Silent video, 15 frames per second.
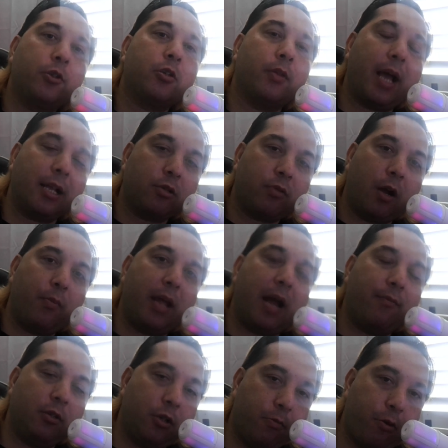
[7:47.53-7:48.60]
So that's why we
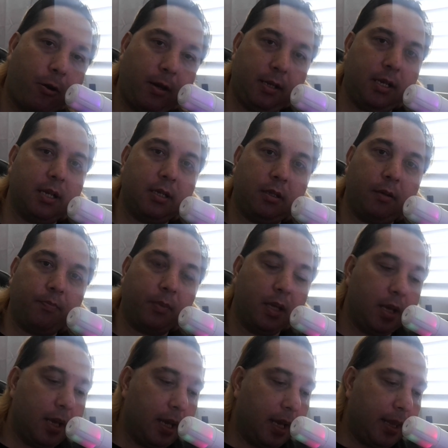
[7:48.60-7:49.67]
have a two-party system.
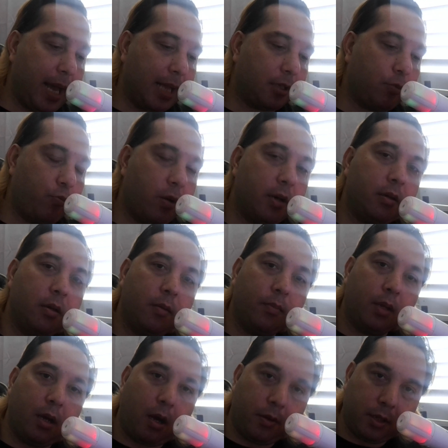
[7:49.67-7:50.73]
That's what
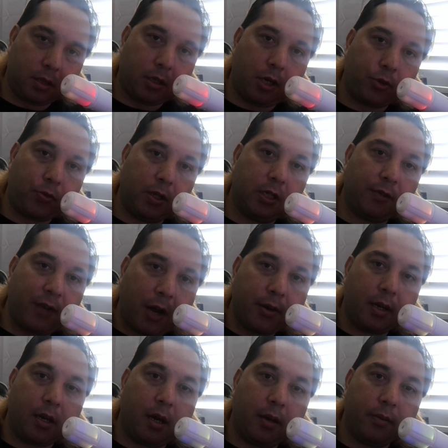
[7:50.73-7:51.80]
this country is
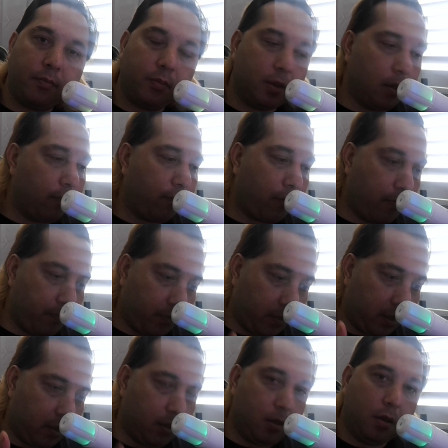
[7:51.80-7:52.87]
founded on, from,
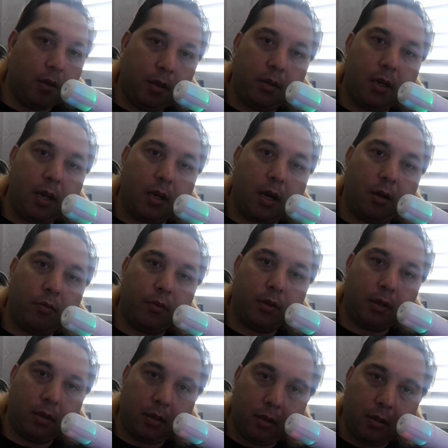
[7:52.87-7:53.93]
you know,
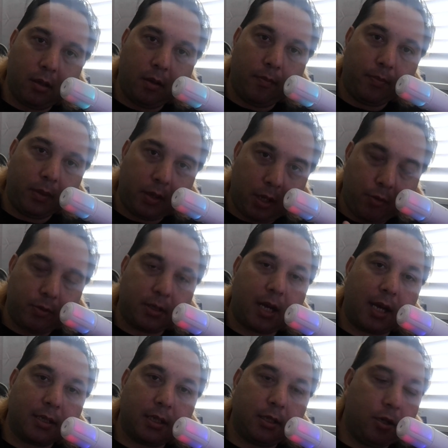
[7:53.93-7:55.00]
the US
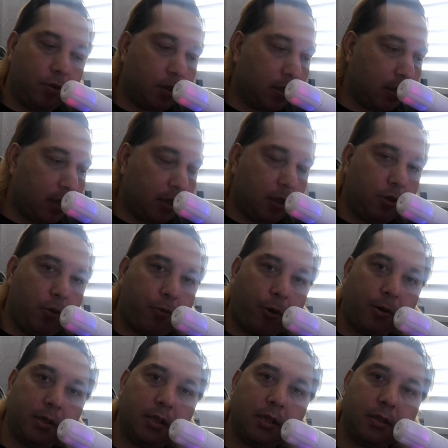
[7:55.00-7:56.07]
Constitution and the
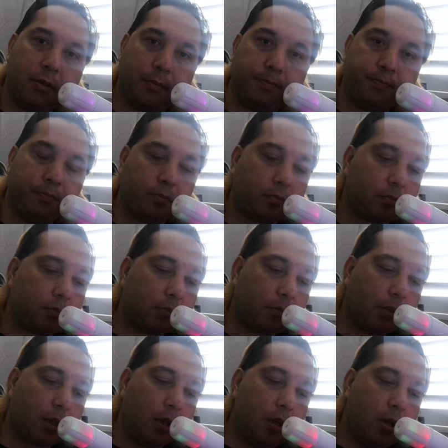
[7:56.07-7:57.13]
two-party system.
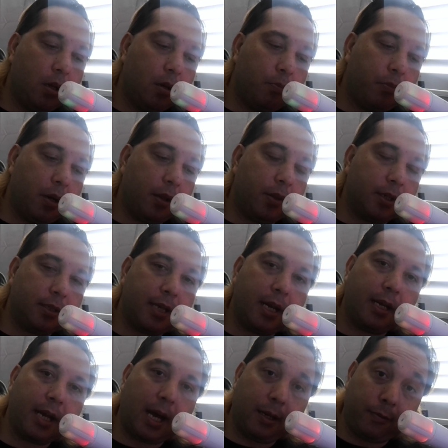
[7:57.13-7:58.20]
But the
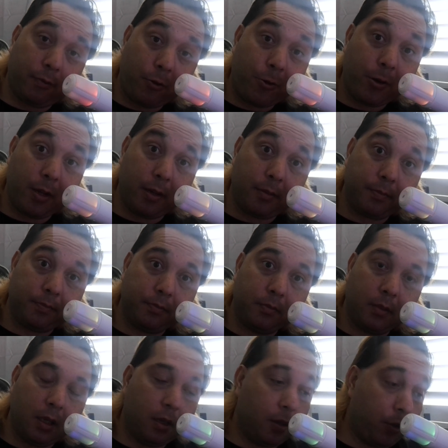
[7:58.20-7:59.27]
state of California,
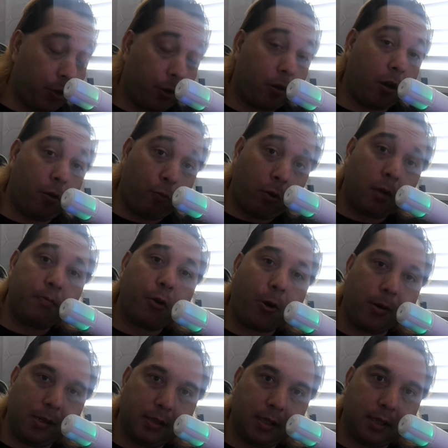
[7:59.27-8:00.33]
they're a
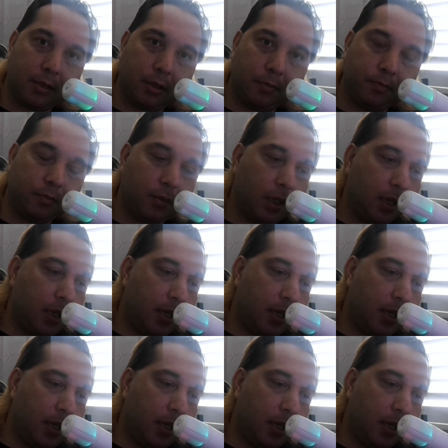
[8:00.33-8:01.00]
one-party system,